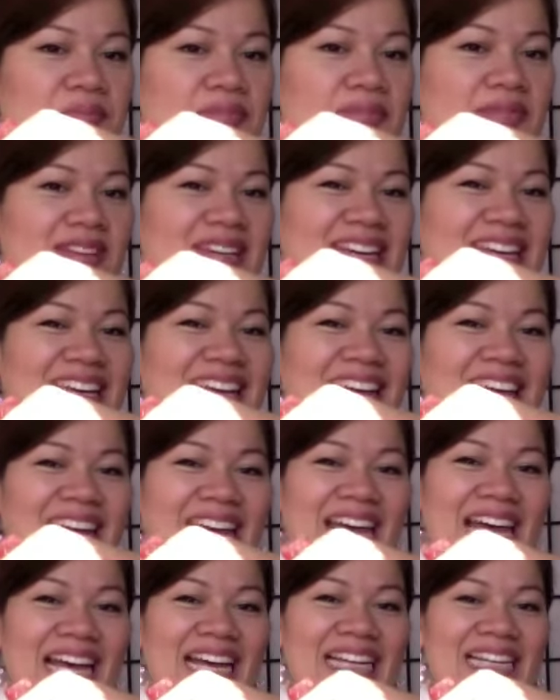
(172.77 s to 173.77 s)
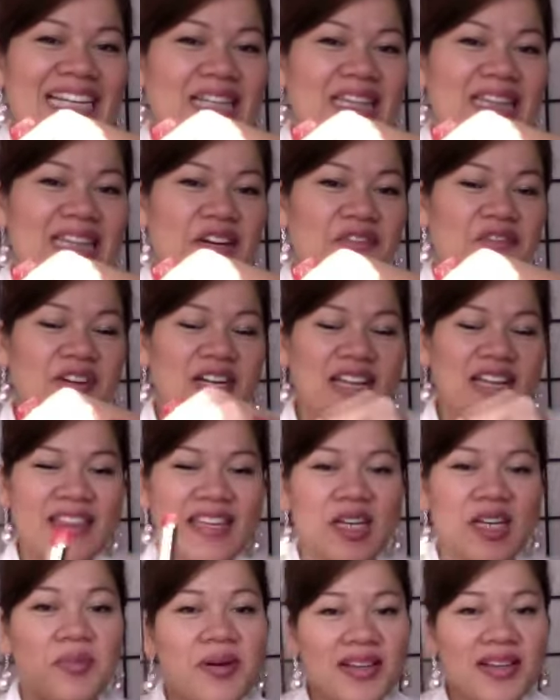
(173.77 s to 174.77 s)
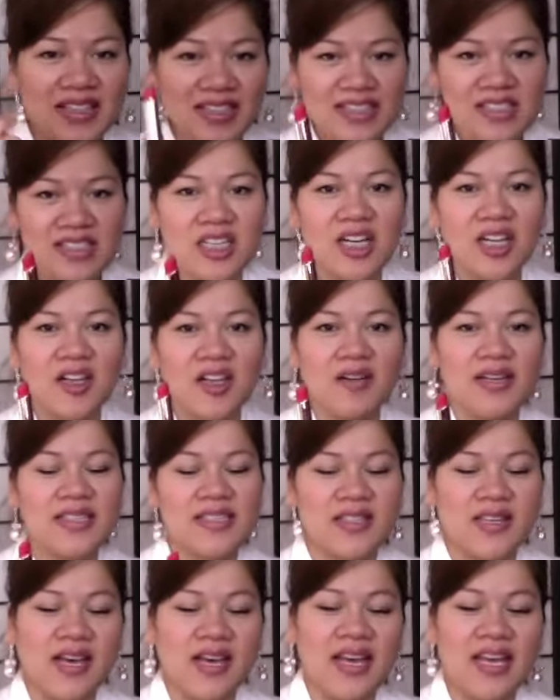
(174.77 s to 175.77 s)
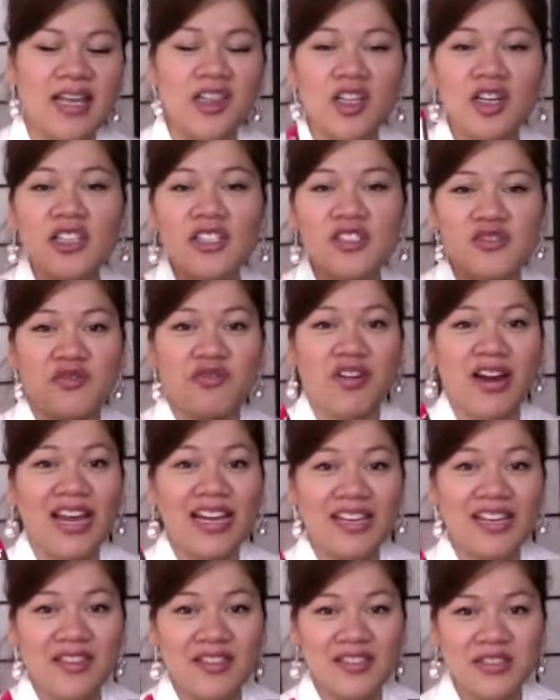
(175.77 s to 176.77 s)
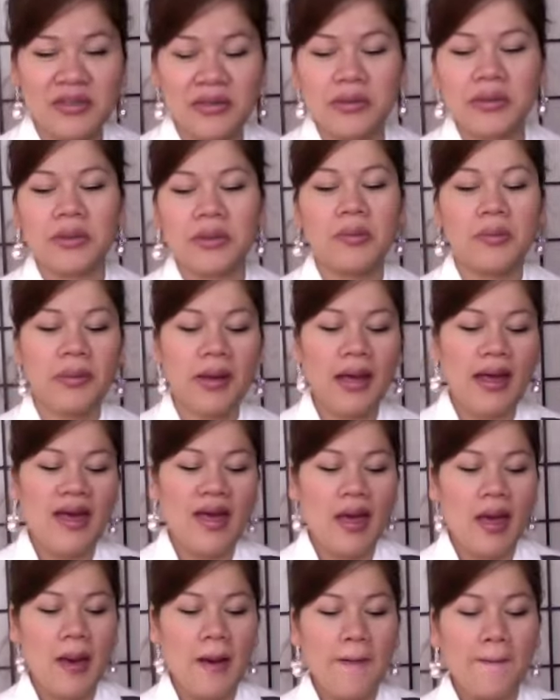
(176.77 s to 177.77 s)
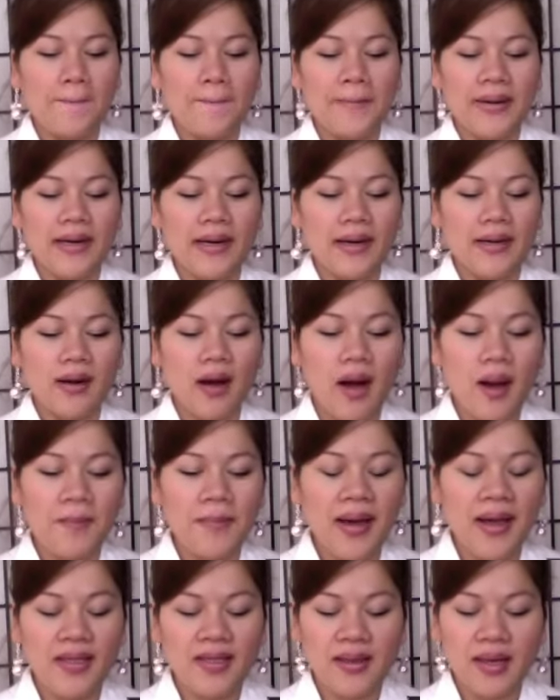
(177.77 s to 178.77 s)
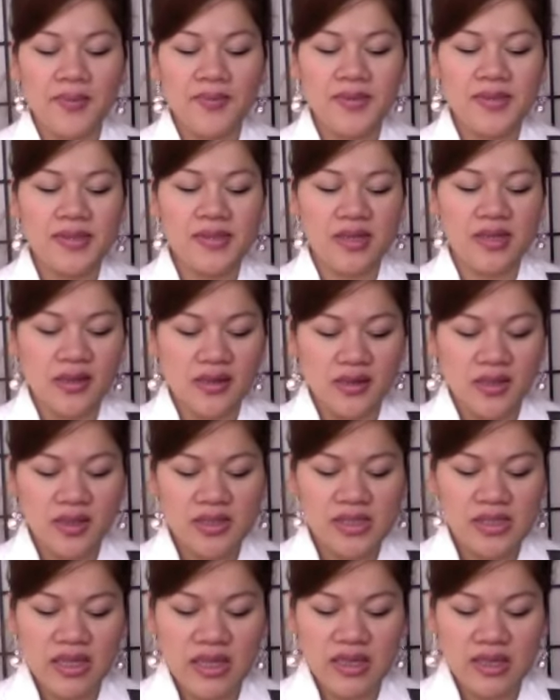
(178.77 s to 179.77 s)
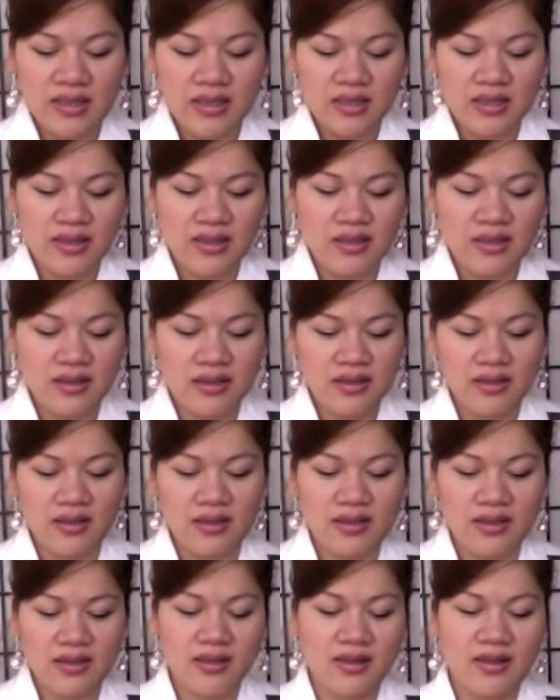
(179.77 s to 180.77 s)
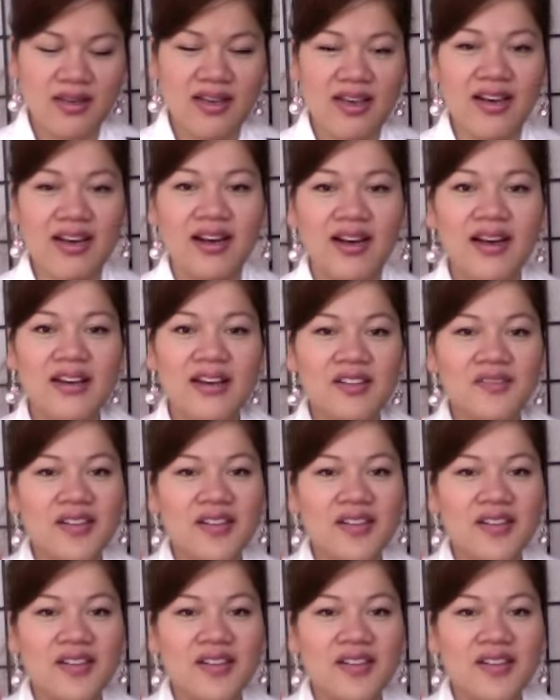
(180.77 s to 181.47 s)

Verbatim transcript: Okay, now the funny thing about this color is that it looks red in the tube, but on my lips, it looks like kind of